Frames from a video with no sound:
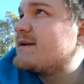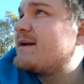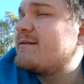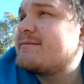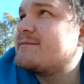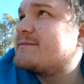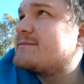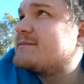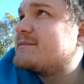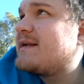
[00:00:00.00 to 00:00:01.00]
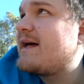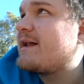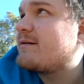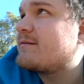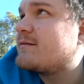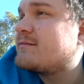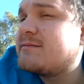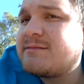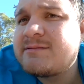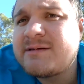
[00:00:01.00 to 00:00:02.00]
I don't, I don't know.
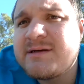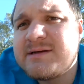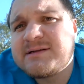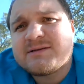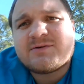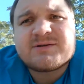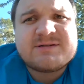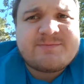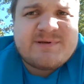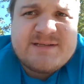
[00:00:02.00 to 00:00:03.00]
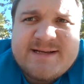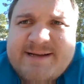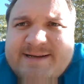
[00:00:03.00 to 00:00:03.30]
It's a horse piece, I